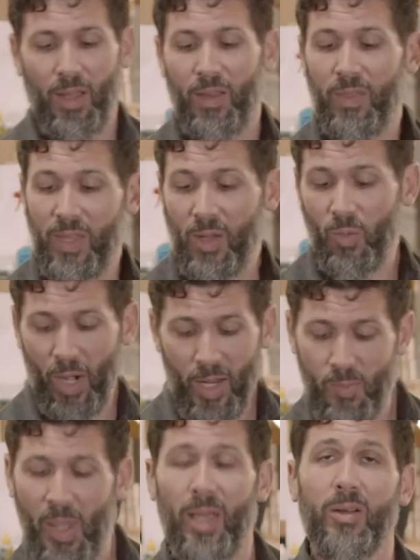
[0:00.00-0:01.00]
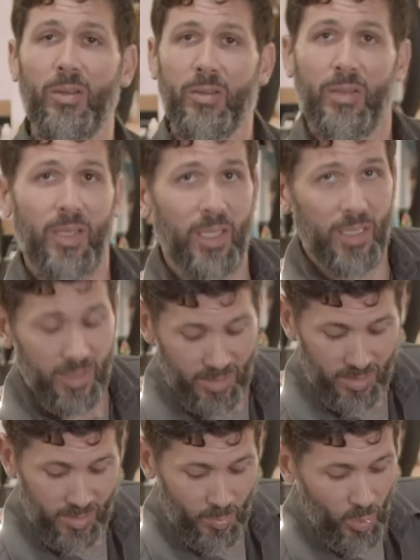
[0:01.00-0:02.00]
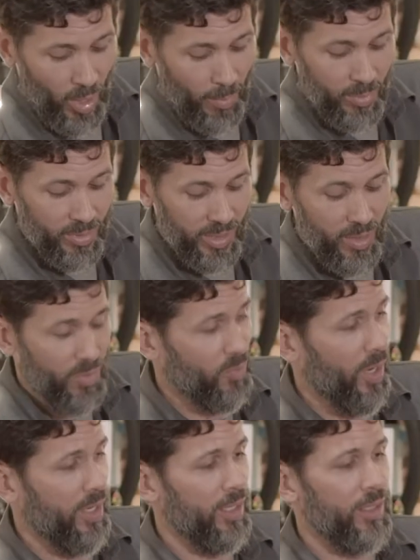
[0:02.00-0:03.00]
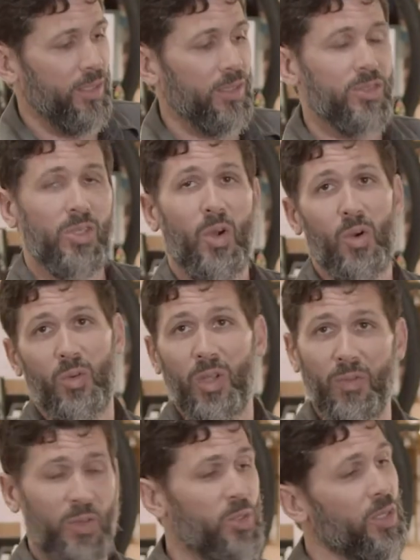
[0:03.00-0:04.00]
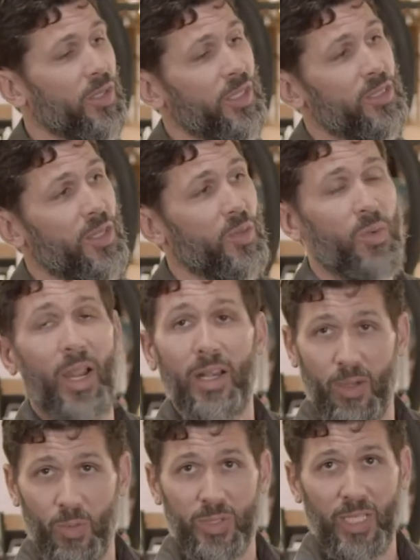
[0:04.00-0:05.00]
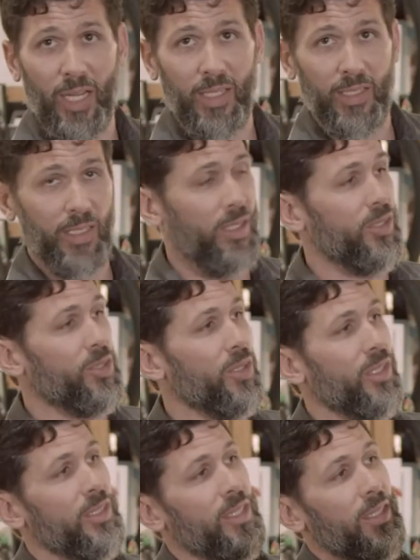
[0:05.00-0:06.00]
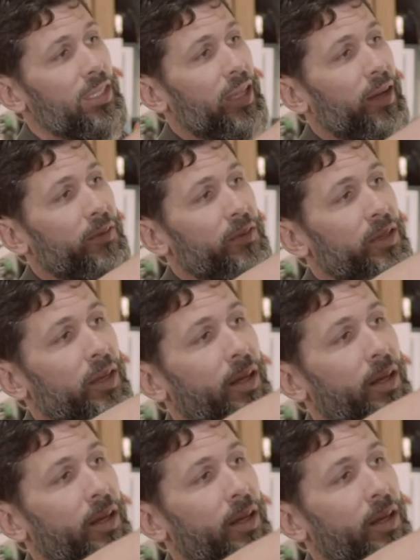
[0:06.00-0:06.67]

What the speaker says: The right pedal is properly threaded, so if you turn it to the right, it will tighten it. You turn it to the left,